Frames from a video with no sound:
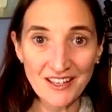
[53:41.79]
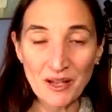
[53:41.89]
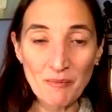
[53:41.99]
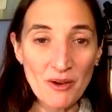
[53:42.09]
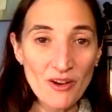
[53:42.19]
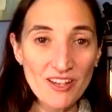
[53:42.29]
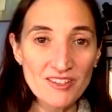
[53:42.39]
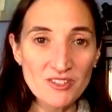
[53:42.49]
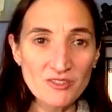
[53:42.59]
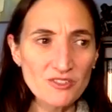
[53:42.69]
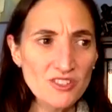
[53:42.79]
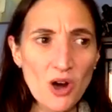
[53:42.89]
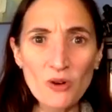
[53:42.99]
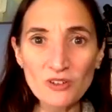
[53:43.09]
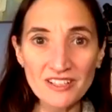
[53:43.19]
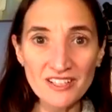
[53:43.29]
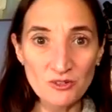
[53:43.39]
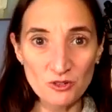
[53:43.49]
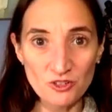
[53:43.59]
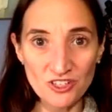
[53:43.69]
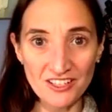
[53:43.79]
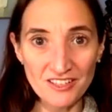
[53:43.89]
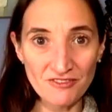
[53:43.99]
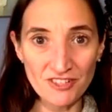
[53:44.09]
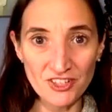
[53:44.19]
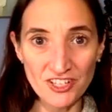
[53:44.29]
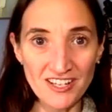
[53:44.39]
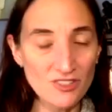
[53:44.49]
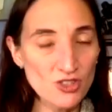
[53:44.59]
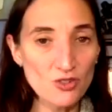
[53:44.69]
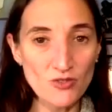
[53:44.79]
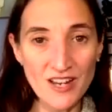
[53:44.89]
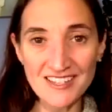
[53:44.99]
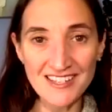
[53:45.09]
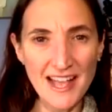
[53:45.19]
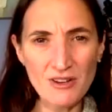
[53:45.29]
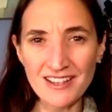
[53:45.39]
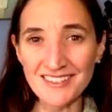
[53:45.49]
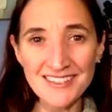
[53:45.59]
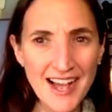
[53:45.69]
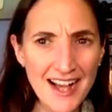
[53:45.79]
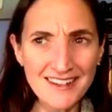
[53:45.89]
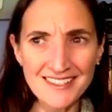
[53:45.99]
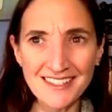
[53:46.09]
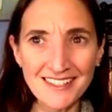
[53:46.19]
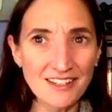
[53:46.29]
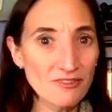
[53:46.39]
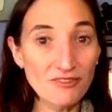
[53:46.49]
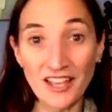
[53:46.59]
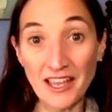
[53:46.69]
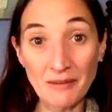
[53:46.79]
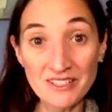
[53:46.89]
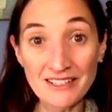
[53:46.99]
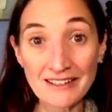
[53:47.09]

Americans are totally nutritionally deficient and stressed out and toxic and inflamed.